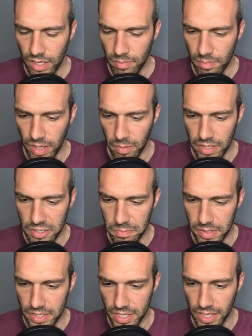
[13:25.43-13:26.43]
Maybe he's
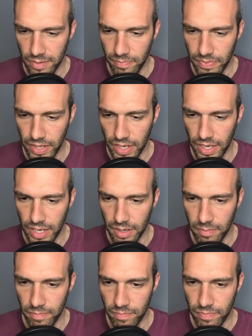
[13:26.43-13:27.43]
busy. But
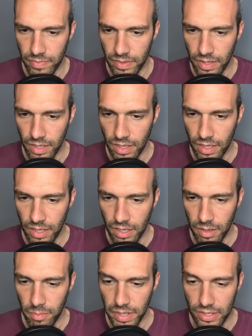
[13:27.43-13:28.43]

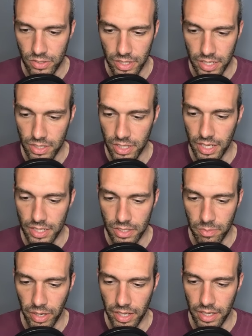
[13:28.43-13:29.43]
yeah, so these are the custom
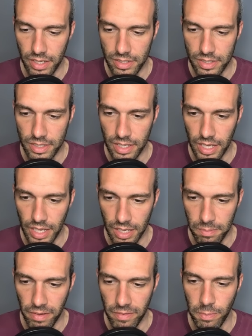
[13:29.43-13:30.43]
rankings in
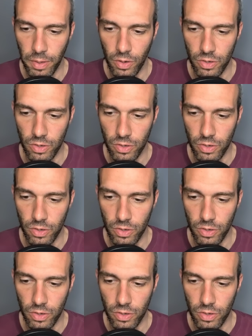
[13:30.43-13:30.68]
PVPOKE.